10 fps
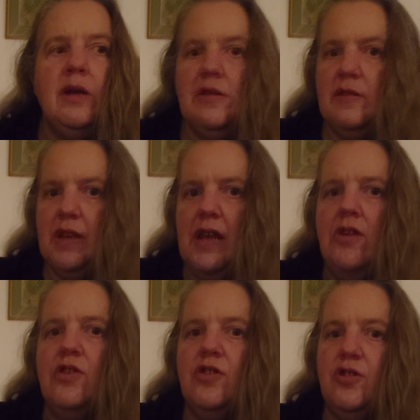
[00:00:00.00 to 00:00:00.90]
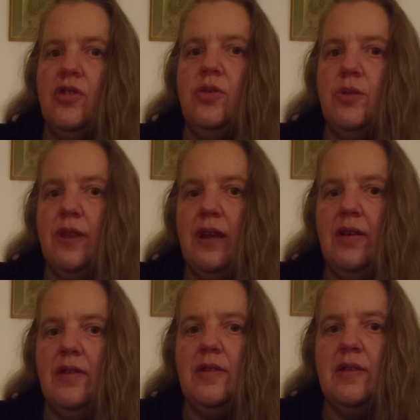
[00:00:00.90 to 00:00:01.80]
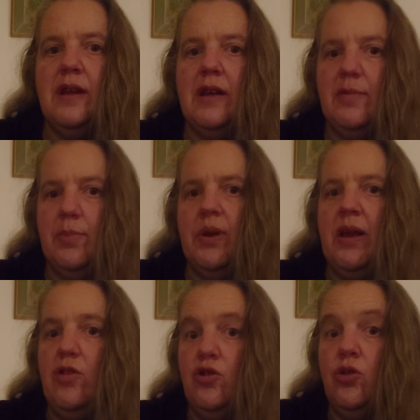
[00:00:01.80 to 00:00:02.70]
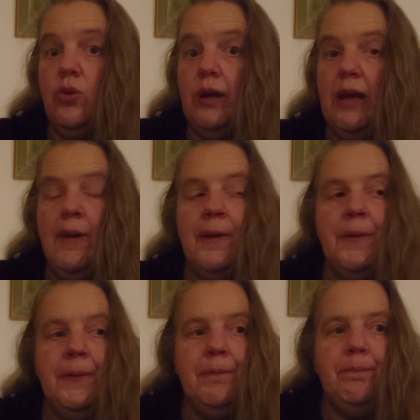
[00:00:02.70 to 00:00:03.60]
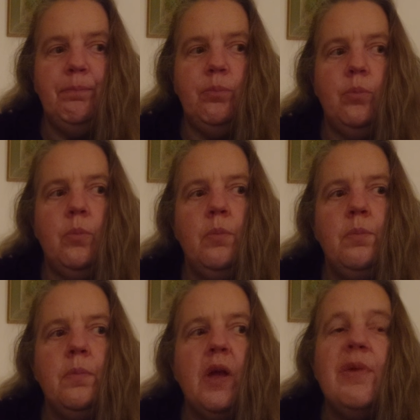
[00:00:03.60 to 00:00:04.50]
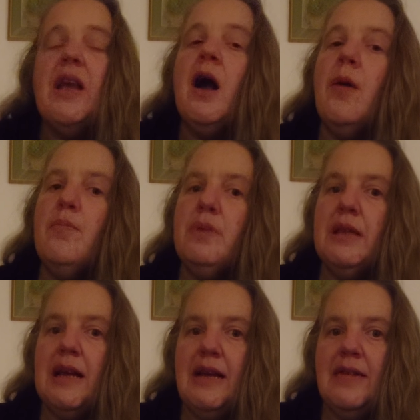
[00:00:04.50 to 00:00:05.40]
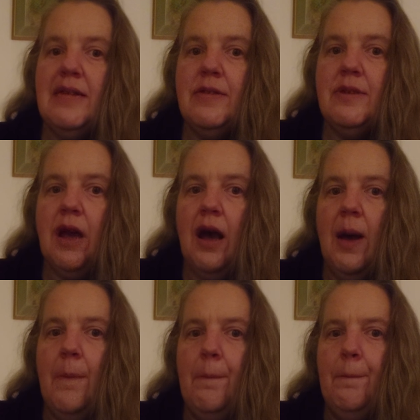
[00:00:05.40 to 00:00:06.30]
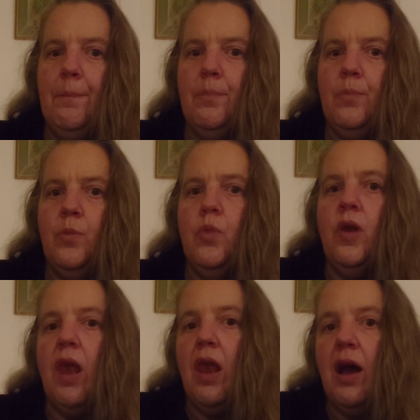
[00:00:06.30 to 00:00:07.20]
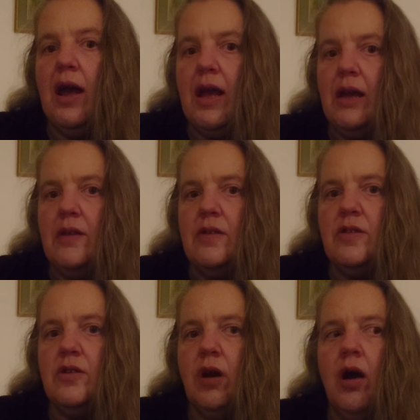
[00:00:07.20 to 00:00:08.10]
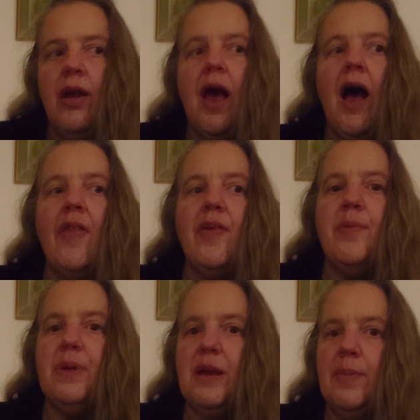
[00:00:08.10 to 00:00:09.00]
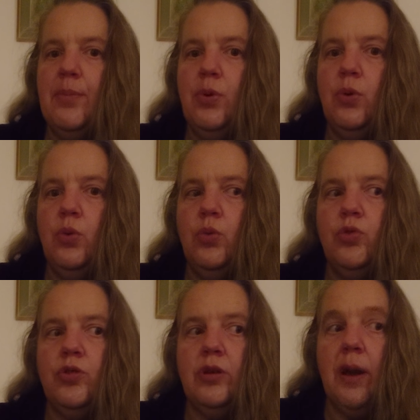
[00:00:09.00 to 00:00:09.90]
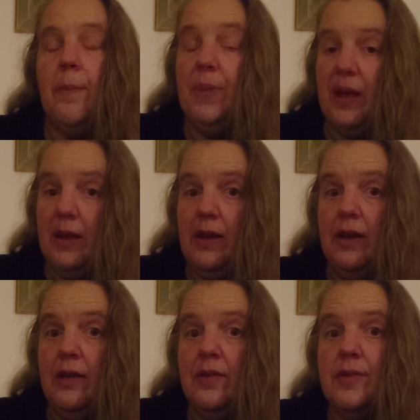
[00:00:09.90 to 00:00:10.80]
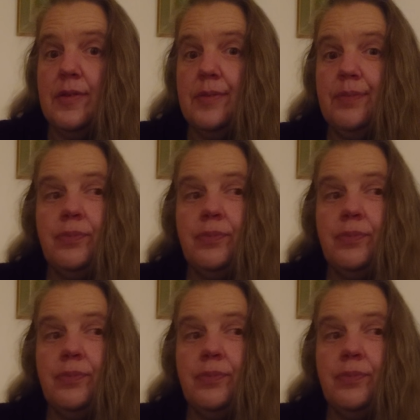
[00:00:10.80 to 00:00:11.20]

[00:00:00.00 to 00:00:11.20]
Seek to do things that bring joy. Become less reliant on other people's opinions.